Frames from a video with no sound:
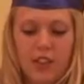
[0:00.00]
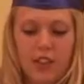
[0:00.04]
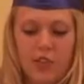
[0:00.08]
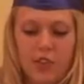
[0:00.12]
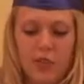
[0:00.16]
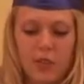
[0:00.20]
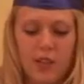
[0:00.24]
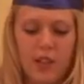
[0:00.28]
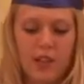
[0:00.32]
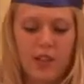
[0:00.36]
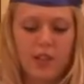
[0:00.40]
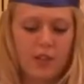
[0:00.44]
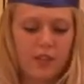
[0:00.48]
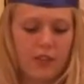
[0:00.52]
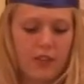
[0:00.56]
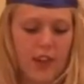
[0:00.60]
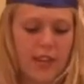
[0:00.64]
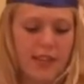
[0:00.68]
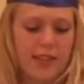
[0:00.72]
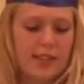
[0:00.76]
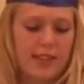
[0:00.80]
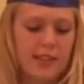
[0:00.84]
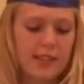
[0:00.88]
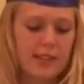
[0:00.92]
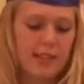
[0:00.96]
joy of
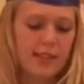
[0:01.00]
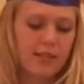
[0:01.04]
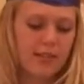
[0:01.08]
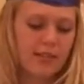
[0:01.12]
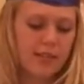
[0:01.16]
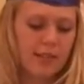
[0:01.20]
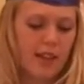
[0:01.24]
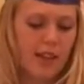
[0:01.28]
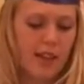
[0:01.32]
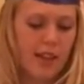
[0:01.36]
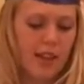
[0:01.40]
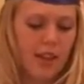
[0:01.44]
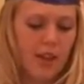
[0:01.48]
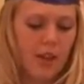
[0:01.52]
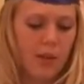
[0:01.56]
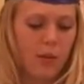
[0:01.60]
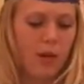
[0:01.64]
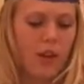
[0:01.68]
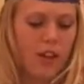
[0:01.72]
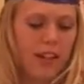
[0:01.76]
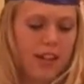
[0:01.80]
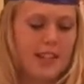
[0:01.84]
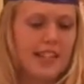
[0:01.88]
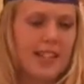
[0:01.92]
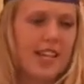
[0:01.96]
friends
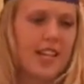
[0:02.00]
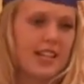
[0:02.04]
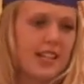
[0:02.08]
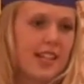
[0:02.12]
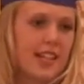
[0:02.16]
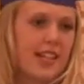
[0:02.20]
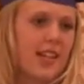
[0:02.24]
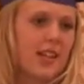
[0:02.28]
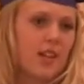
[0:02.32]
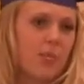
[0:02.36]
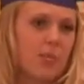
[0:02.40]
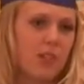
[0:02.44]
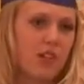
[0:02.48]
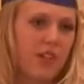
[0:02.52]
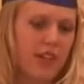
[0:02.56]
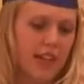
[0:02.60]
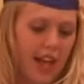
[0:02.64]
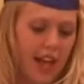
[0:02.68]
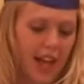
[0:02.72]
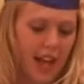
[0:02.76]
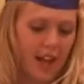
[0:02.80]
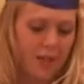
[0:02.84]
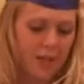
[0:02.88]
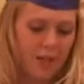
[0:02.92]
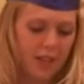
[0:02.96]
while attending Kimber
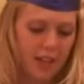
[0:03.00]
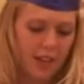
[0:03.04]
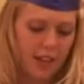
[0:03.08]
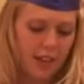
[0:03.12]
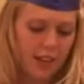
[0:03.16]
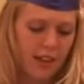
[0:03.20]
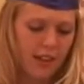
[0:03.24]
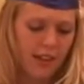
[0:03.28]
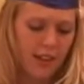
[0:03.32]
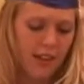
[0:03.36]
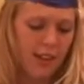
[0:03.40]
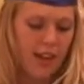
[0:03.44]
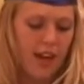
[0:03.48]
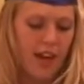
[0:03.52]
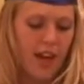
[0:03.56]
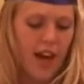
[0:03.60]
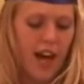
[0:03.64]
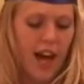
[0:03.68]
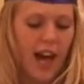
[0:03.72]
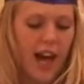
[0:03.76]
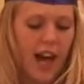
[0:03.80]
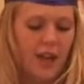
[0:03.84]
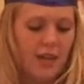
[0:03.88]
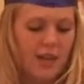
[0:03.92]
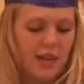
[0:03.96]
Academy.
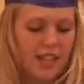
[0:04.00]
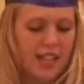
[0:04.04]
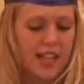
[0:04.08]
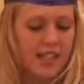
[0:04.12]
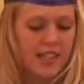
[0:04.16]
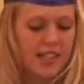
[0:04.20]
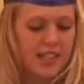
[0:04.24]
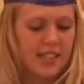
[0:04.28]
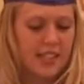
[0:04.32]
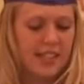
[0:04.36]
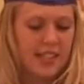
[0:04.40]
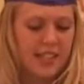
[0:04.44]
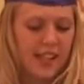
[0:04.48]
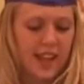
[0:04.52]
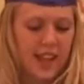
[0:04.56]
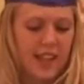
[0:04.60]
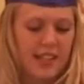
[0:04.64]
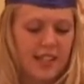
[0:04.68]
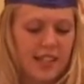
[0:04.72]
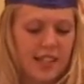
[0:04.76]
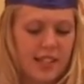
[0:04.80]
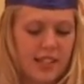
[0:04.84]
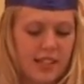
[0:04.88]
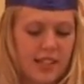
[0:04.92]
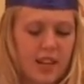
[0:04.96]
I was hesitant
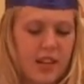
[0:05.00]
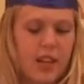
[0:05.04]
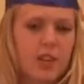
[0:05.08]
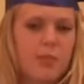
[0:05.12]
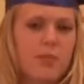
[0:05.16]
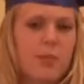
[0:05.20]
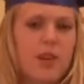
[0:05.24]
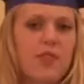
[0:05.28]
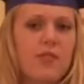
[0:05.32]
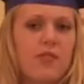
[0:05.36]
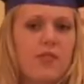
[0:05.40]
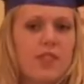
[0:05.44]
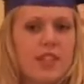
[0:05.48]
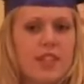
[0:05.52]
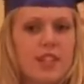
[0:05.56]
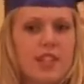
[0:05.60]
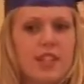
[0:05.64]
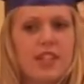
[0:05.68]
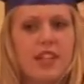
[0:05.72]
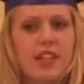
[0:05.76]
as I started my first